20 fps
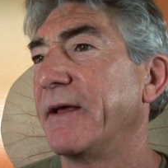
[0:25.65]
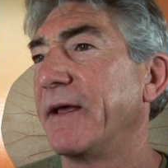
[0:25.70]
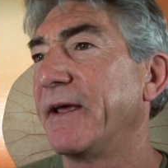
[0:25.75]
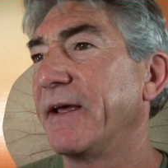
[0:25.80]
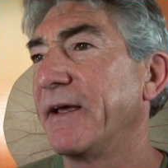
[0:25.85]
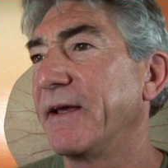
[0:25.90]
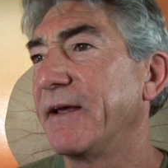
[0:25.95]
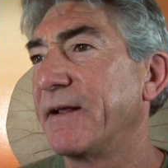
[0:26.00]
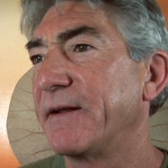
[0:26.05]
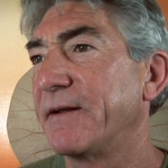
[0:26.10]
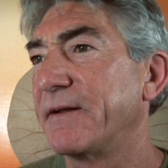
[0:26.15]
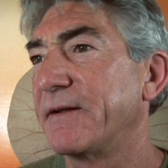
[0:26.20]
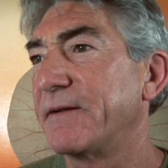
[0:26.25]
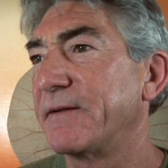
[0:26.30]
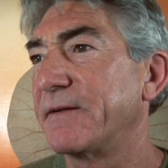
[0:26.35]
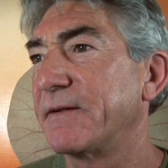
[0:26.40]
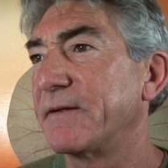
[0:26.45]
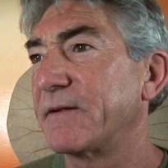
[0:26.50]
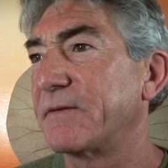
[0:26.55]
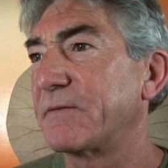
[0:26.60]

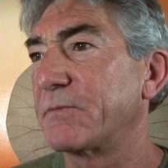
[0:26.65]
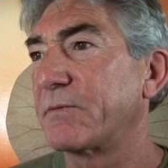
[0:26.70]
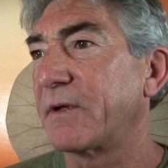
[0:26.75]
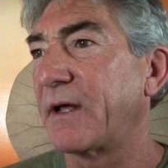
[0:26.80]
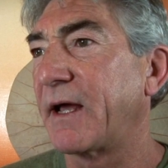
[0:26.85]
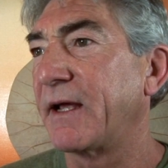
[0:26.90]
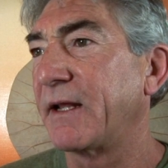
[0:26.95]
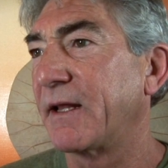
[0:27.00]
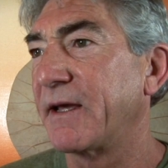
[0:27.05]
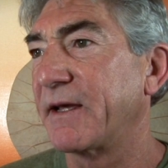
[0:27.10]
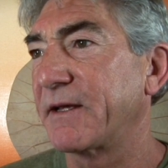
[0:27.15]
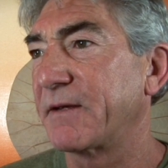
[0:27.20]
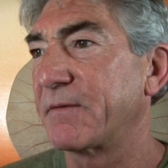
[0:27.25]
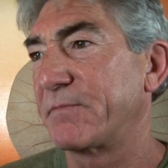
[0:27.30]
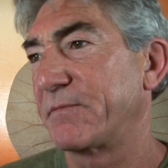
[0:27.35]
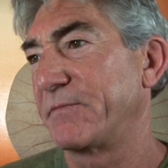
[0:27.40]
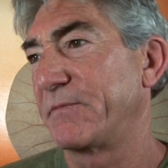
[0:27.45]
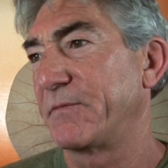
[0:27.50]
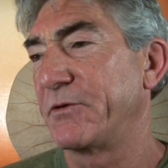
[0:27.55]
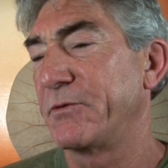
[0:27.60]
And I like
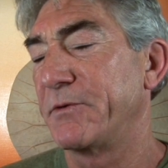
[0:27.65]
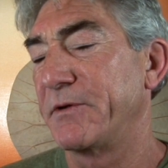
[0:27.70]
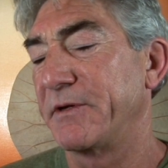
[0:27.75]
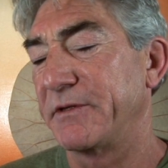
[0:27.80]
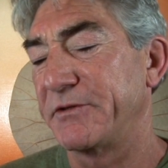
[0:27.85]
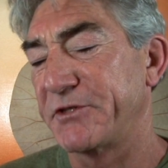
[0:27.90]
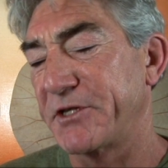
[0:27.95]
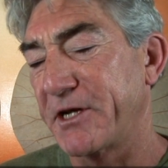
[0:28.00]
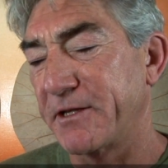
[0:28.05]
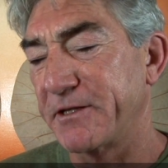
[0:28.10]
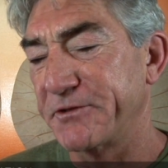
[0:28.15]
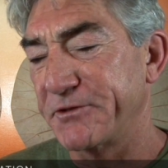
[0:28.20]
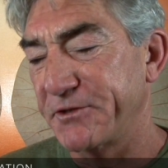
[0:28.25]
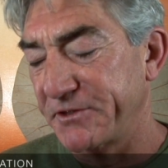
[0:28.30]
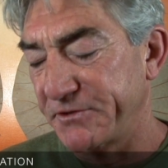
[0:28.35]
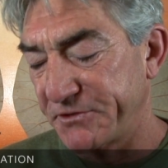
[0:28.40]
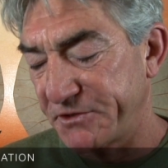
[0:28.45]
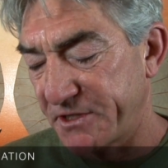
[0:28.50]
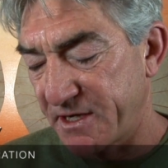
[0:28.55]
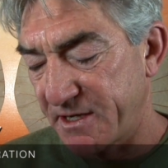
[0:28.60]
doing
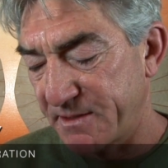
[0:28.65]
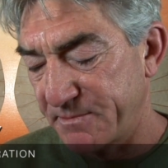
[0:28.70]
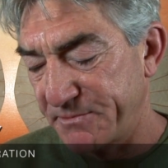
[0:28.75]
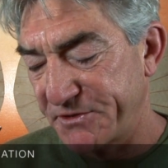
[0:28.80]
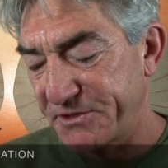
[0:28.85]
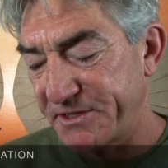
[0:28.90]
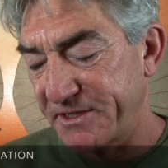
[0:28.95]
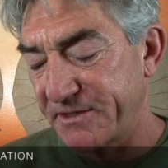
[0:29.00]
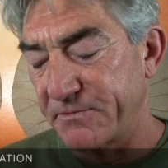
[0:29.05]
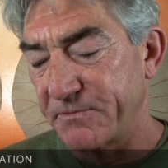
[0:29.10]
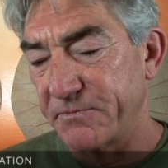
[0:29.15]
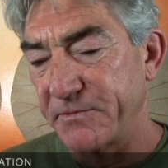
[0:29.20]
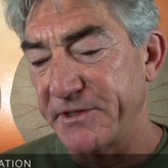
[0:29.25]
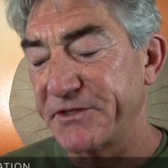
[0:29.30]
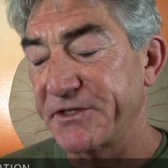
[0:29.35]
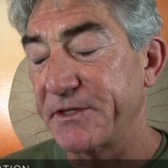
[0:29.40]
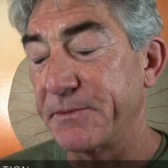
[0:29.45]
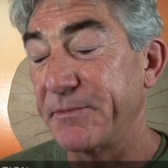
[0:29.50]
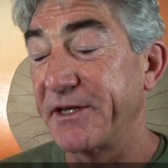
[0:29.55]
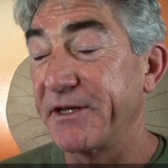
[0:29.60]
challenging jobs, and we
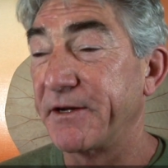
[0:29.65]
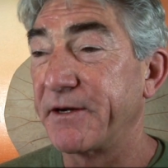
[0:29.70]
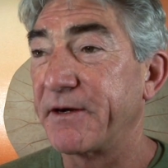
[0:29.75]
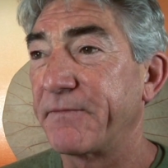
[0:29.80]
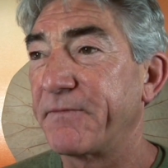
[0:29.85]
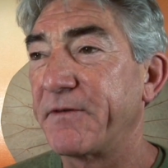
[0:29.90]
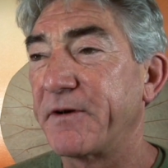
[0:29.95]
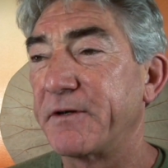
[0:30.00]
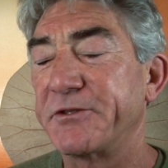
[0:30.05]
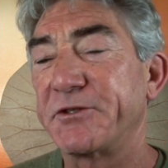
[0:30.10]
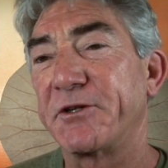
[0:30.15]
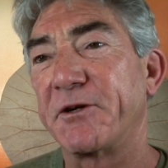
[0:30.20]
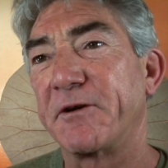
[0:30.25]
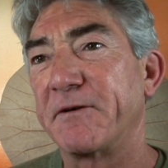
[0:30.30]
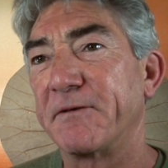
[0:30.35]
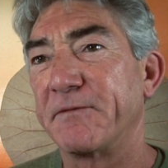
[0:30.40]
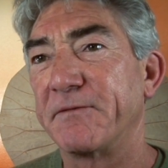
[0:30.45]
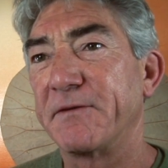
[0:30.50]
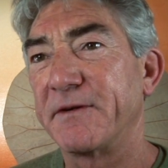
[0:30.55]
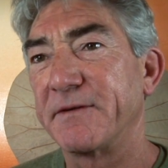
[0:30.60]
seem to get our fair share
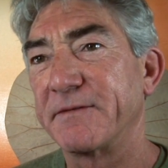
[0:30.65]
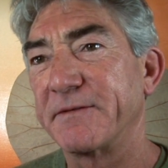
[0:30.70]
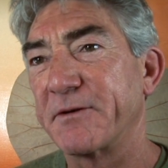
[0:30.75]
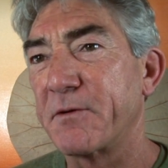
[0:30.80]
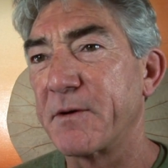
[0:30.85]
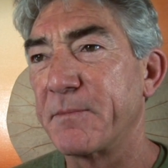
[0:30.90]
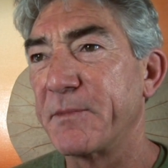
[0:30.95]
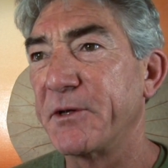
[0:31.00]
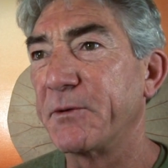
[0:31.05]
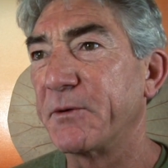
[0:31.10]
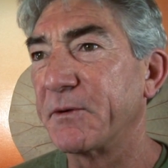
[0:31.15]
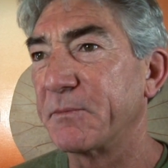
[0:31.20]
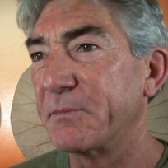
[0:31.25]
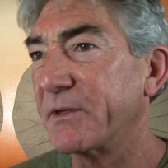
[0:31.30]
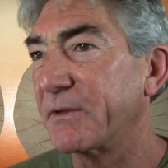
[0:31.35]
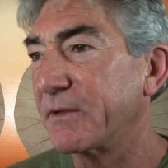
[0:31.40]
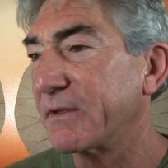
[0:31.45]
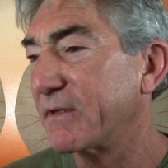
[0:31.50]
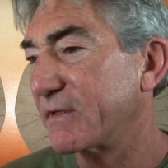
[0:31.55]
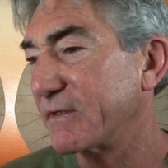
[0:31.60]
of crummy old
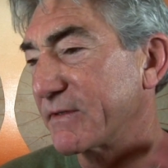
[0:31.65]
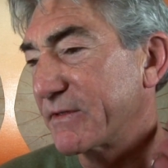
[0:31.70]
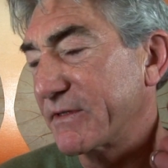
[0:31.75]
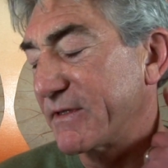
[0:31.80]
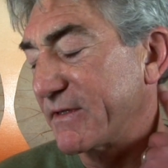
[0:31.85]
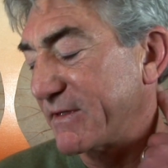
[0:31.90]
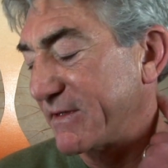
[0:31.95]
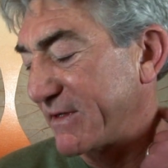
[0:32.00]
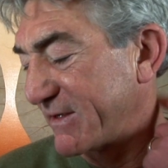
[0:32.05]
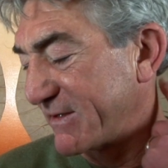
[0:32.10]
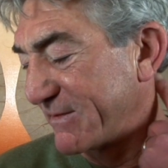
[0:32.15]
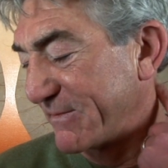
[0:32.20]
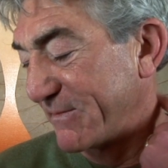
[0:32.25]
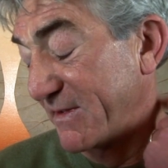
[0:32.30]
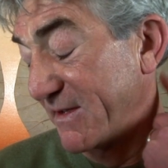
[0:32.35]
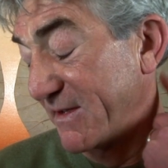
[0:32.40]
buildings and uh,